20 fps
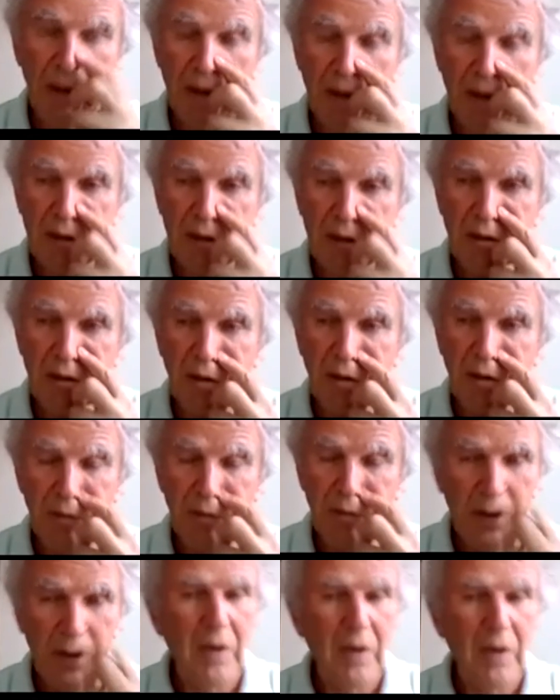
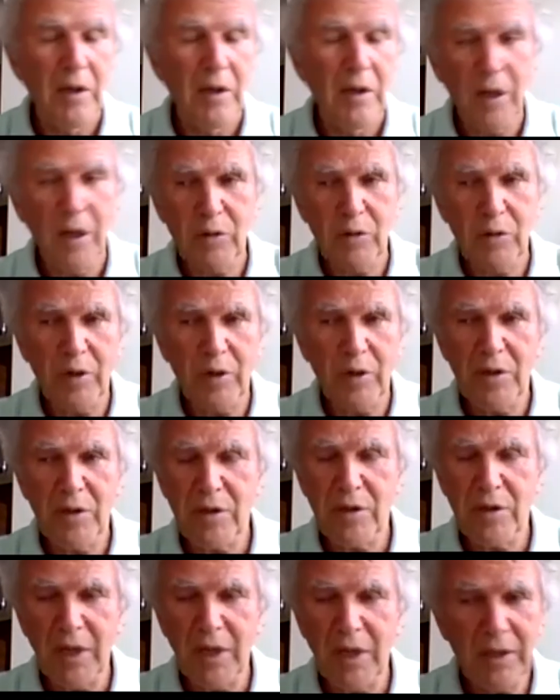So how to
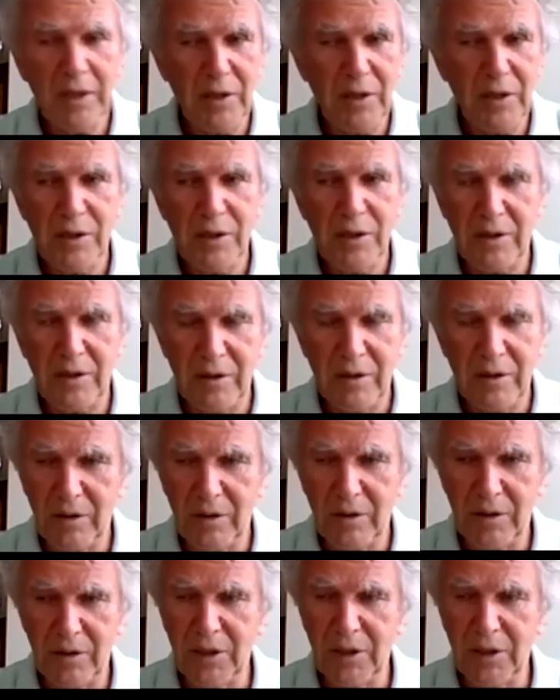construct
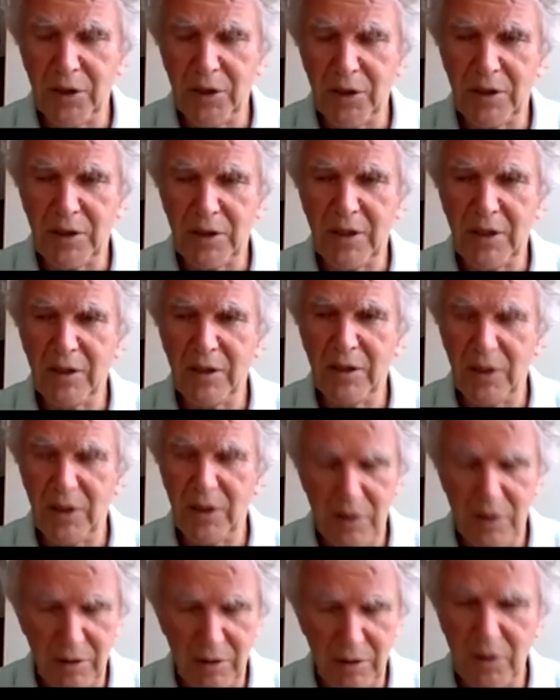such a set?
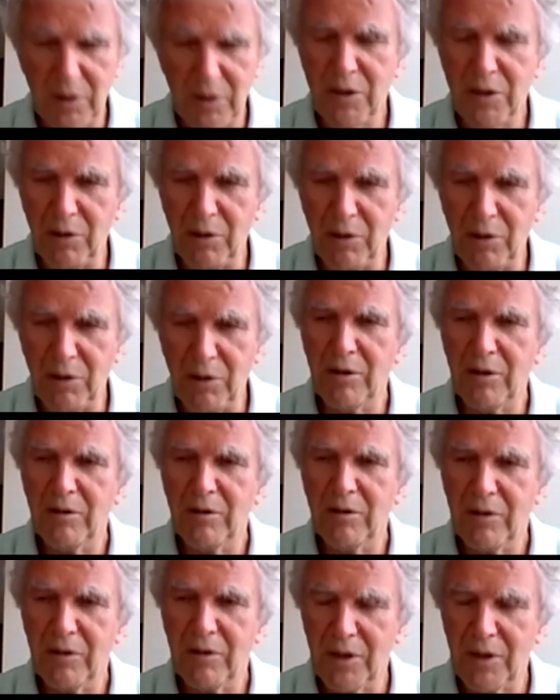It's
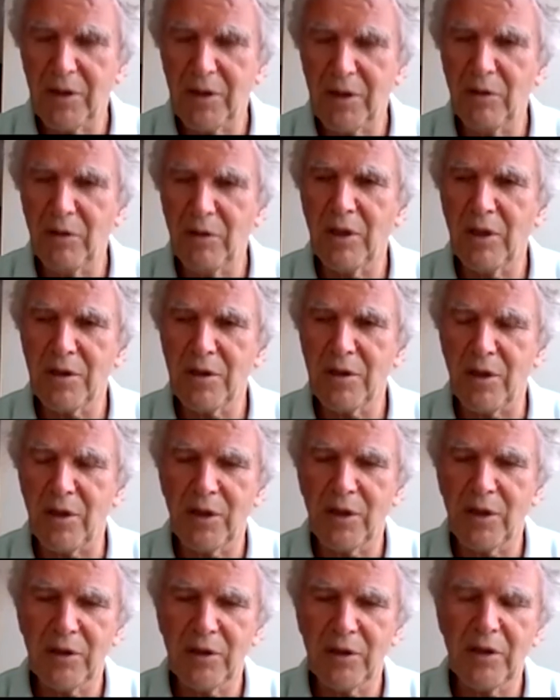real
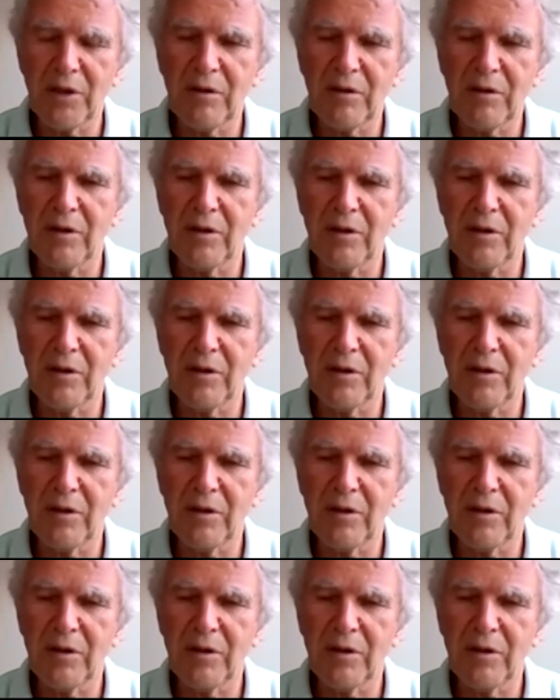construction.